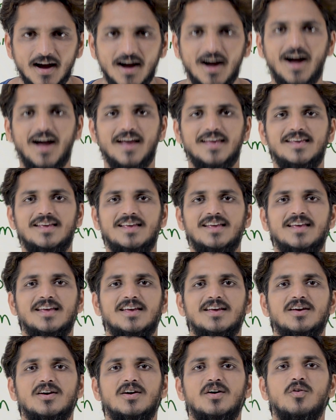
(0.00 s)
Hi,
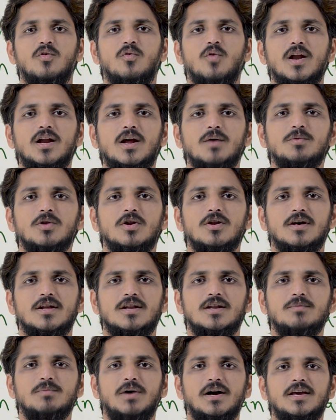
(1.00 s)
welcome to
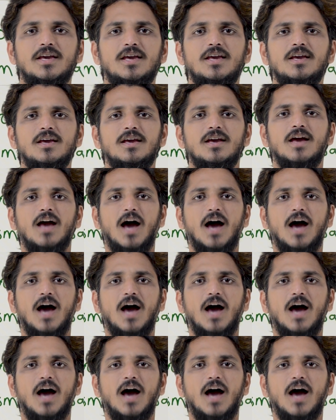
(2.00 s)
Learning Monkey.